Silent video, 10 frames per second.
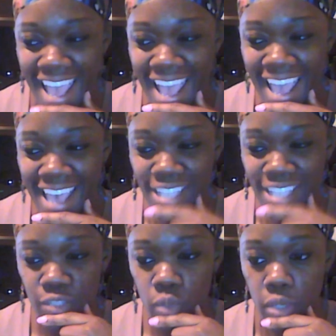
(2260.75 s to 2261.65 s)

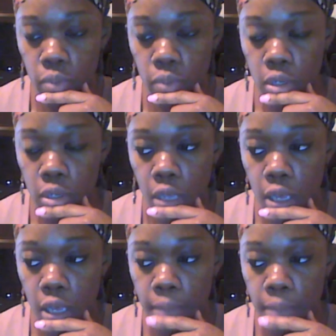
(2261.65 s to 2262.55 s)
and we will
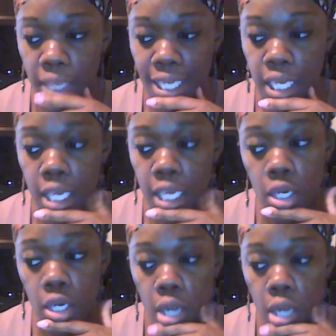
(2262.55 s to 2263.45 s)
end
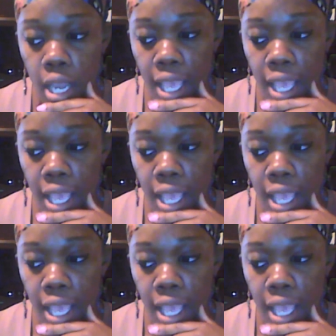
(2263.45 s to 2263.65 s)
here.